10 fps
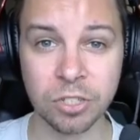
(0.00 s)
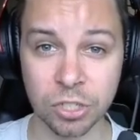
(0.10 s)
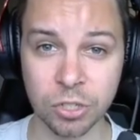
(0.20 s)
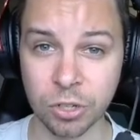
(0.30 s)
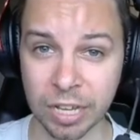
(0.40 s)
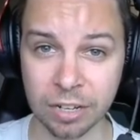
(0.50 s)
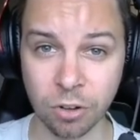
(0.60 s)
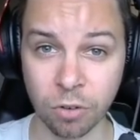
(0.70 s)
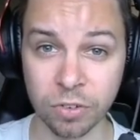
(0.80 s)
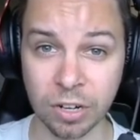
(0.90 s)
just so you get an
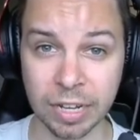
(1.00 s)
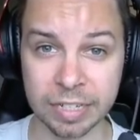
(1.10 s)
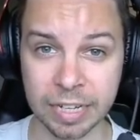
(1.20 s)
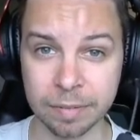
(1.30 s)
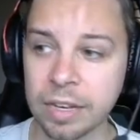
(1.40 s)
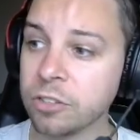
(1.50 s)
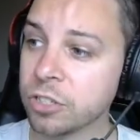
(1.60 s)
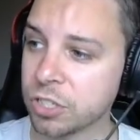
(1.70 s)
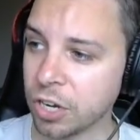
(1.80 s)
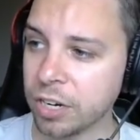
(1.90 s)
overall idea. Now you
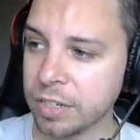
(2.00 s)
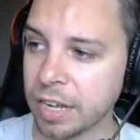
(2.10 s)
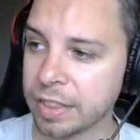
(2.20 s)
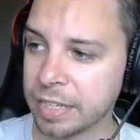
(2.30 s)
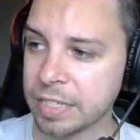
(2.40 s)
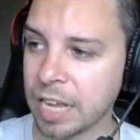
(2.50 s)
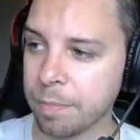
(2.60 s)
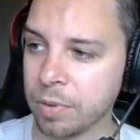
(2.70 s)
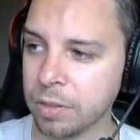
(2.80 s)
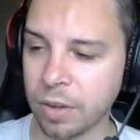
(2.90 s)
start at this
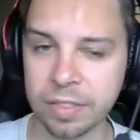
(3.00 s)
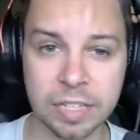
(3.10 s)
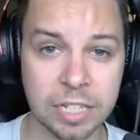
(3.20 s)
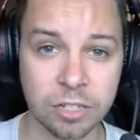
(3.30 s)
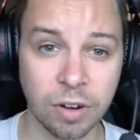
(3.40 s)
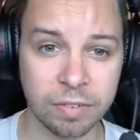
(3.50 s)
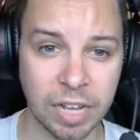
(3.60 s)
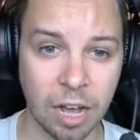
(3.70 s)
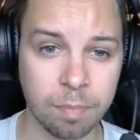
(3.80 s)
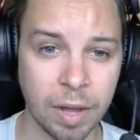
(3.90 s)
apple, and this is a gravity
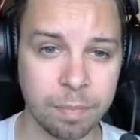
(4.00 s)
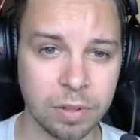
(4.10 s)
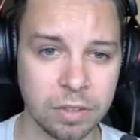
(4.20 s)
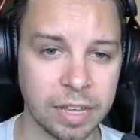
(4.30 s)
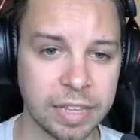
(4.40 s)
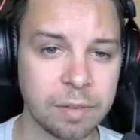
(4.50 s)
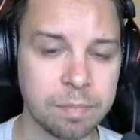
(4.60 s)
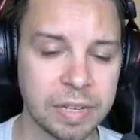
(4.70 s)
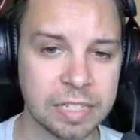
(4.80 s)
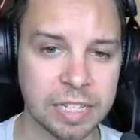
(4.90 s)
up apple, and that
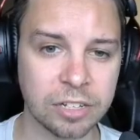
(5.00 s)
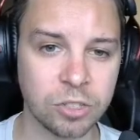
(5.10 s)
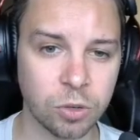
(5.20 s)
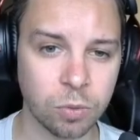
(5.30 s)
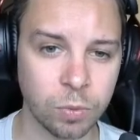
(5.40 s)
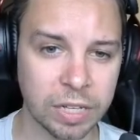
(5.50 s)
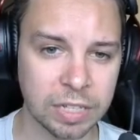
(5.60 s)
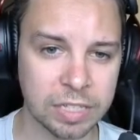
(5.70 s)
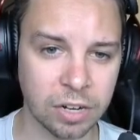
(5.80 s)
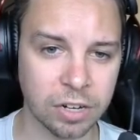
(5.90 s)
means that your
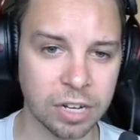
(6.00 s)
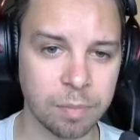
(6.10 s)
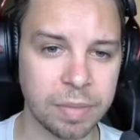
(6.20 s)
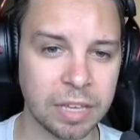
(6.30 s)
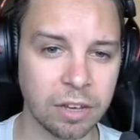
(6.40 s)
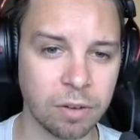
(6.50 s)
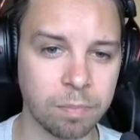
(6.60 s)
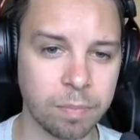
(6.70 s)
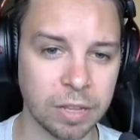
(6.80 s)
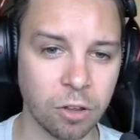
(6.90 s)
wheels are gonna be
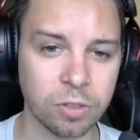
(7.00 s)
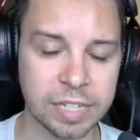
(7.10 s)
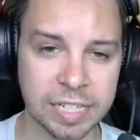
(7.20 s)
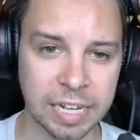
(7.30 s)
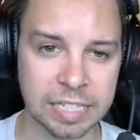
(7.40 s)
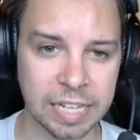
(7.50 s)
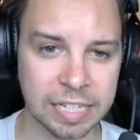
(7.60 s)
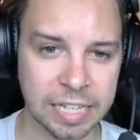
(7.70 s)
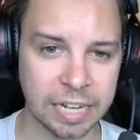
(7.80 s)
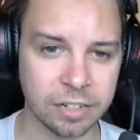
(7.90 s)
below this guy's
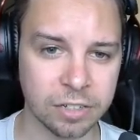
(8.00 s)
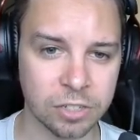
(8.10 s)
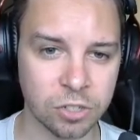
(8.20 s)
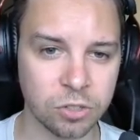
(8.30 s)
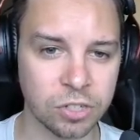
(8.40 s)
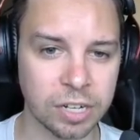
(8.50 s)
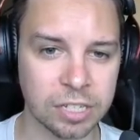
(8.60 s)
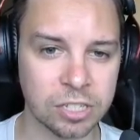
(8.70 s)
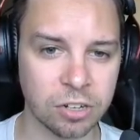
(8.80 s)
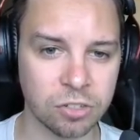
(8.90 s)
legs here, so you're gonna
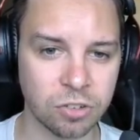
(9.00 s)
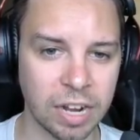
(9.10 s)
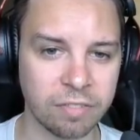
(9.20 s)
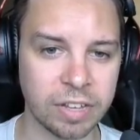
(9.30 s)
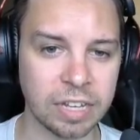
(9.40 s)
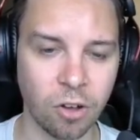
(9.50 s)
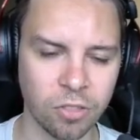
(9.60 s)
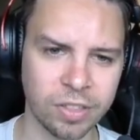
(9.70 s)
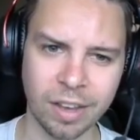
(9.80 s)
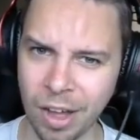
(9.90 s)
start driving
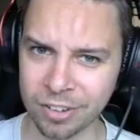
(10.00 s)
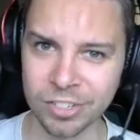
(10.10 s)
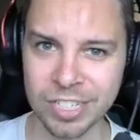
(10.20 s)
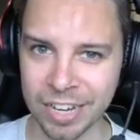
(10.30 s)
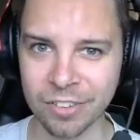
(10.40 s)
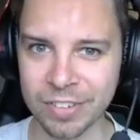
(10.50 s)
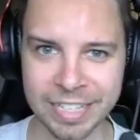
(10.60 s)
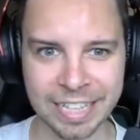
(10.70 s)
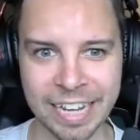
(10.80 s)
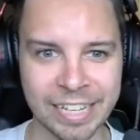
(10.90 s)
on the underside of
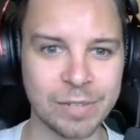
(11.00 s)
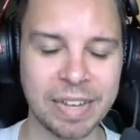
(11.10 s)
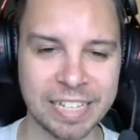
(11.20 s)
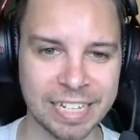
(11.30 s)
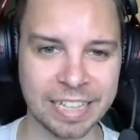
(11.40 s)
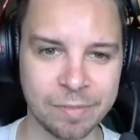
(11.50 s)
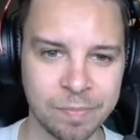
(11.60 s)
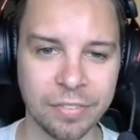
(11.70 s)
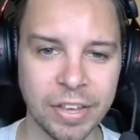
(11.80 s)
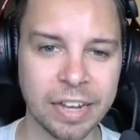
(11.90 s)
his legs basically.
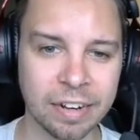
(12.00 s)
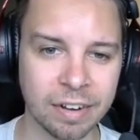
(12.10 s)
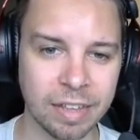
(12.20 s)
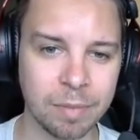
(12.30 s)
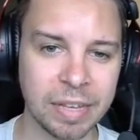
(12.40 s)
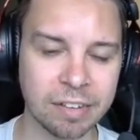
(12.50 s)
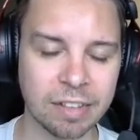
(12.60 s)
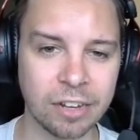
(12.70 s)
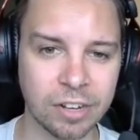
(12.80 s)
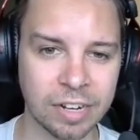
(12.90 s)
And then
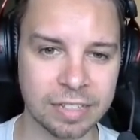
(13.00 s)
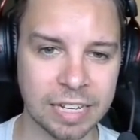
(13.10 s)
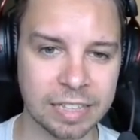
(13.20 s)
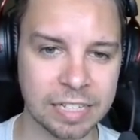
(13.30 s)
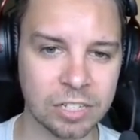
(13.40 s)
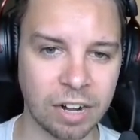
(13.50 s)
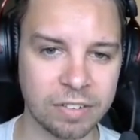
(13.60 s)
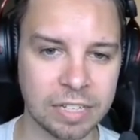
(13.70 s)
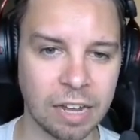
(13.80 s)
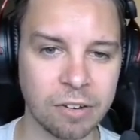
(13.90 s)
immediately you're gonna take this
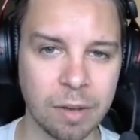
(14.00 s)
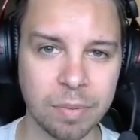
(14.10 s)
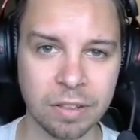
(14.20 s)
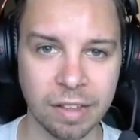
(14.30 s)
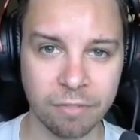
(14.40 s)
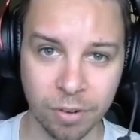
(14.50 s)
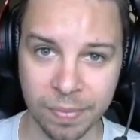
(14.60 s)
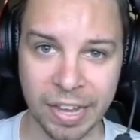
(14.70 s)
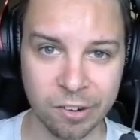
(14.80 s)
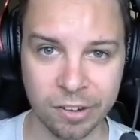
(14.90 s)
gravity down apple, and from
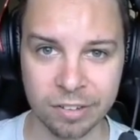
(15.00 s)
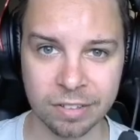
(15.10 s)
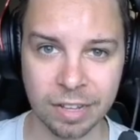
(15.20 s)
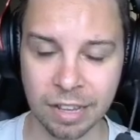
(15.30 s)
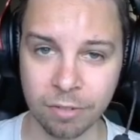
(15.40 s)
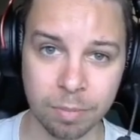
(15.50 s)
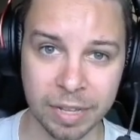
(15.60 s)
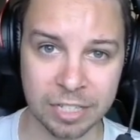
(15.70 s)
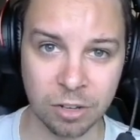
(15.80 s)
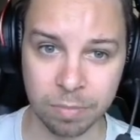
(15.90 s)
then on the level
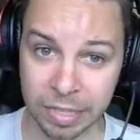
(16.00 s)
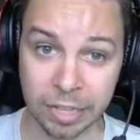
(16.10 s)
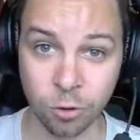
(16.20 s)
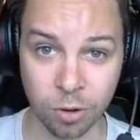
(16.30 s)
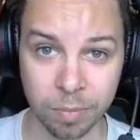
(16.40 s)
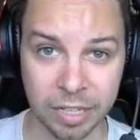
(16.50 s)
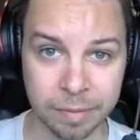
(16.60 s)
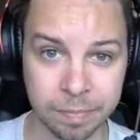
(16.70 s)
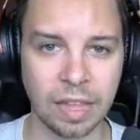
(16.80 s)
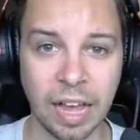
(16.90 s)
plays completely normally.
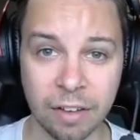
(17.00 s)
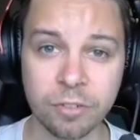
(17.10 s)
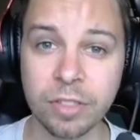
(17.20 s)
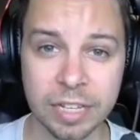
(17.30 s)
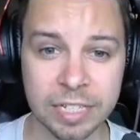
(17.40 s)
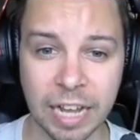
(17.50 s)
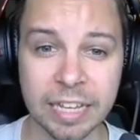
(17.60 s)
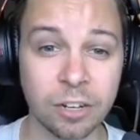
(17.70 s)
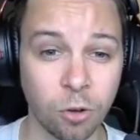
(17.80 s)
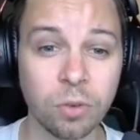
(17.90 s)
After this, I
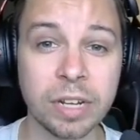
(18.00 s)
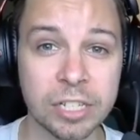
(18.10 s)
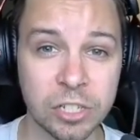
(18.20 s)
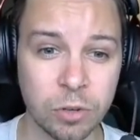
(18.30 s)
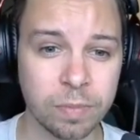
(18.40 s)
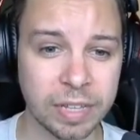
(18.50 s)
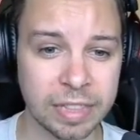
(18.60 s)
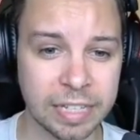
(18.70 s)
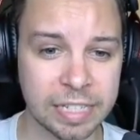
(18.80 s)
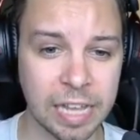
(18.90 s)
can only assume
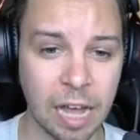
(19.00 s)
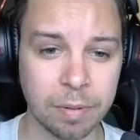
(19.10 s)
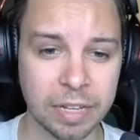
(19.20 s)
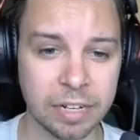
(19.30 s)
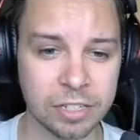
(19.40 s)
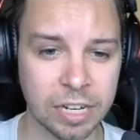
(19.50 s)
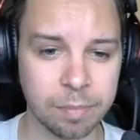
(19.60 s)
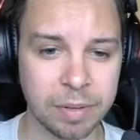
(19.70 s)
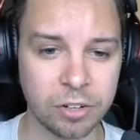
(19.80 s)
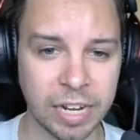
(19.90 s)
that this apple here is gonna
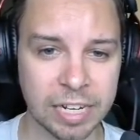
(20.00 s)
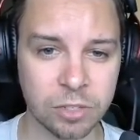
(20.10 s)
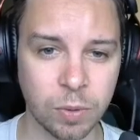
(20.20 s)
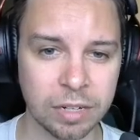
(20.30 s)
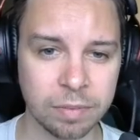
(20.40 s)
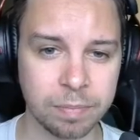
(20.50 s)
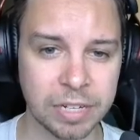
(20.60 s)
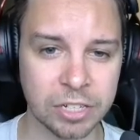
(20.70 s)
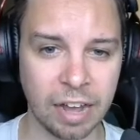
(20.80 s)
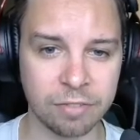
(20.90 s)
be your next one,
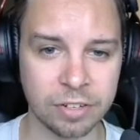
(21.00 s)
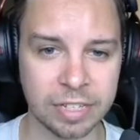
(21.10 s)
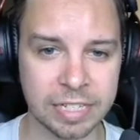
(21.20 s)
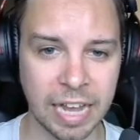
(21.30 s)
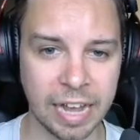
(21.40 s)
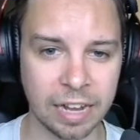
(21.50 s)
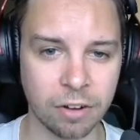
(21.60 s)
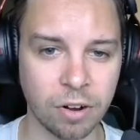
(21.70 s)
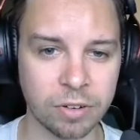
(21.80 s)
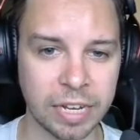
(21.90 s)
because after this hang
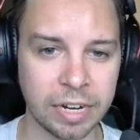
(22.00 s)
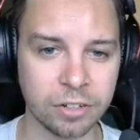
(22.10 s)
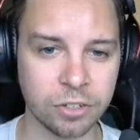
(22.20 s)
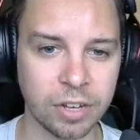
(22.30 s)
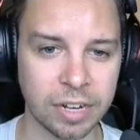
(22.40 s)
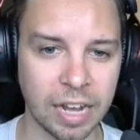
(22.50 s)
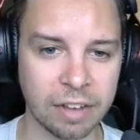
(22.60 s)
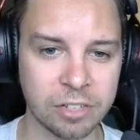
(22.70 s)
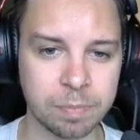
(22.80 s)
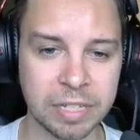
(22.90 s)
around here, you're gonna
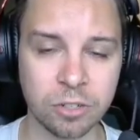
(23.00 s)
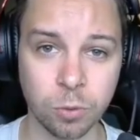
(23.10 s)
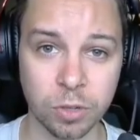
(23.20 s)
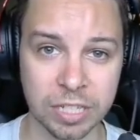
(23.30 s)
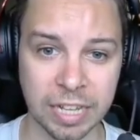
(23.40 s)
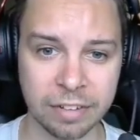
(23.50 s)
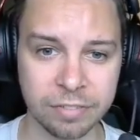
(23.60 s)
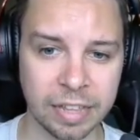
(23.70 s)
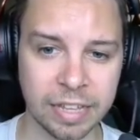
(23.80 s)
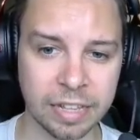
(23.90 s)
have speed towards the left,
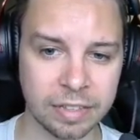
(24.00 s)
and then